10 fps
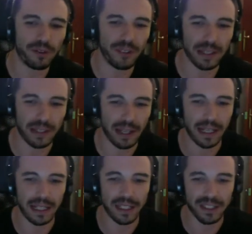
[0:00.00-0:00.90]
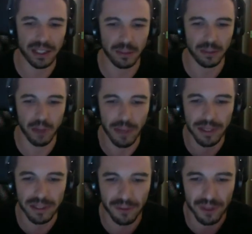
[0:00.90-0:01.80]
in the initial
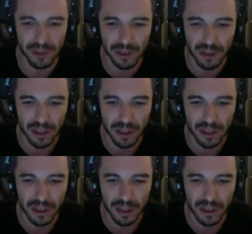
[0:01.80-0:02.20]
moments of Zouk.